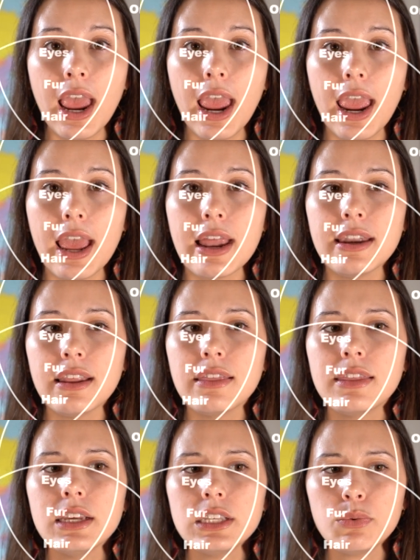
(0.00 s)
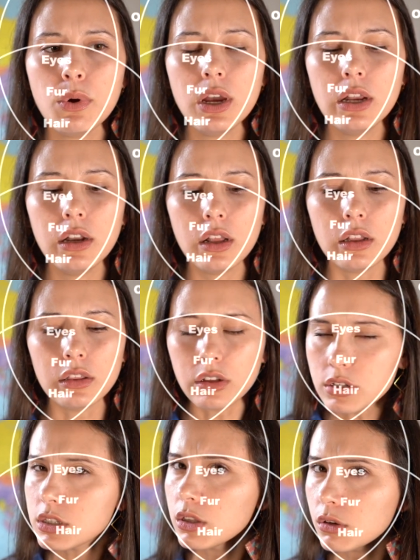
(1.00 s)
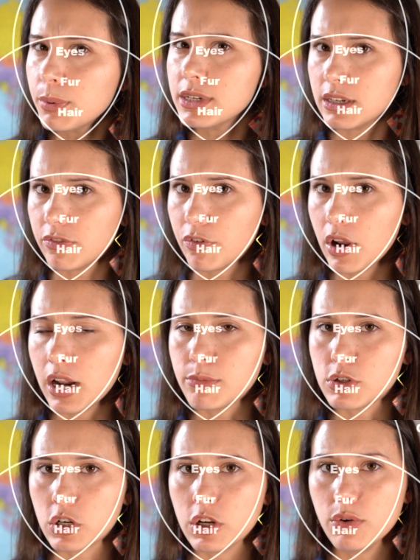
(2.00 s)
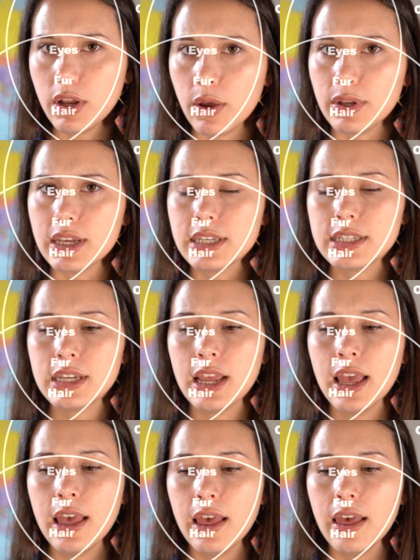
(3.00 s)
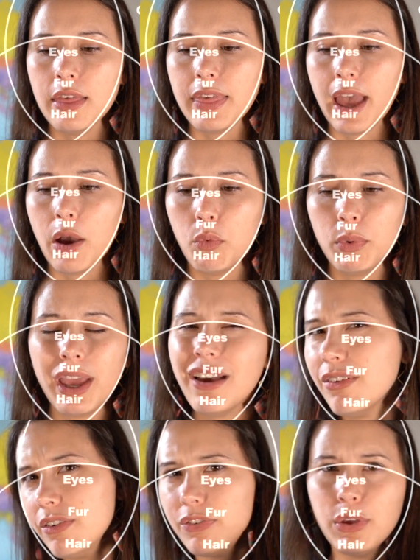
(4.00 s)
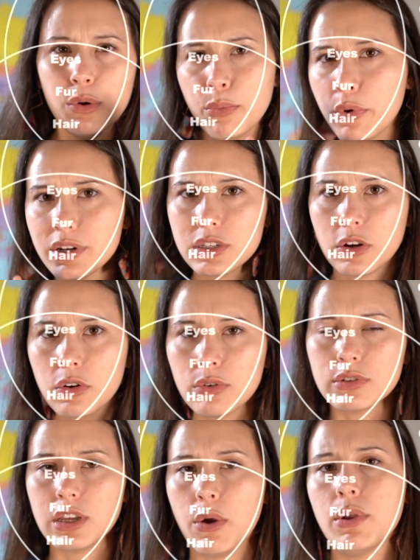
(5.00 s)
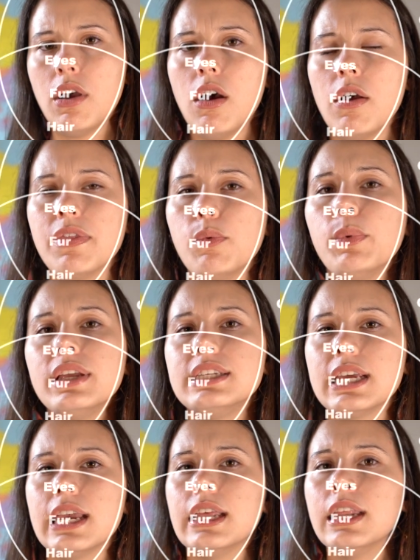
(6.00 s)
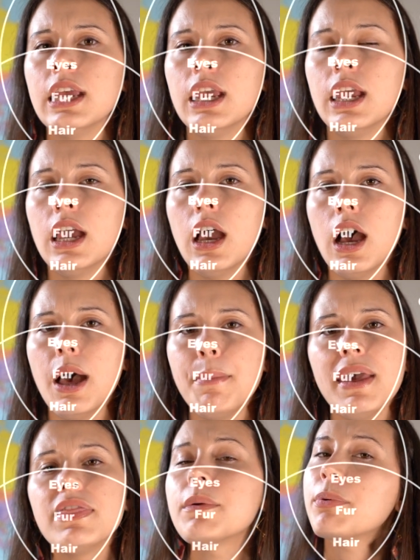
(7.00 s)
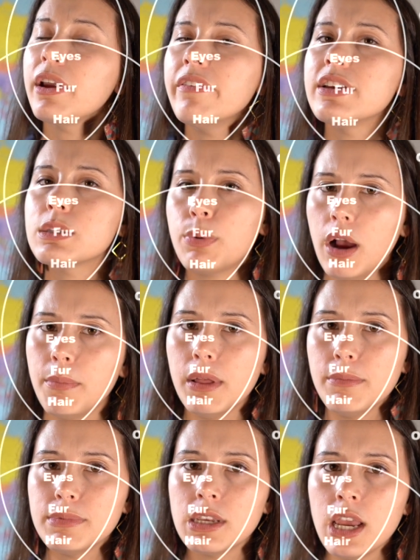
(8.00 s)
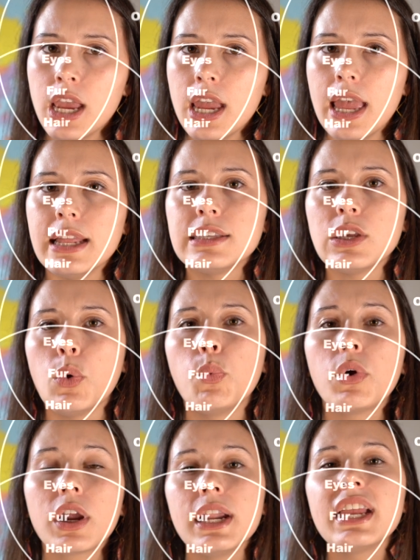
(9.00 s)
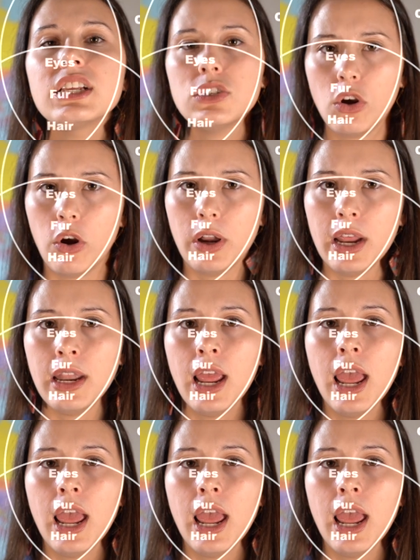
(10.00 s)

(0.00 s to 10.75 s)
And this one looks a little bit different. I'm sure you noticed that we have a few more circles going on than we did in the previous problems. And so we're going to get started.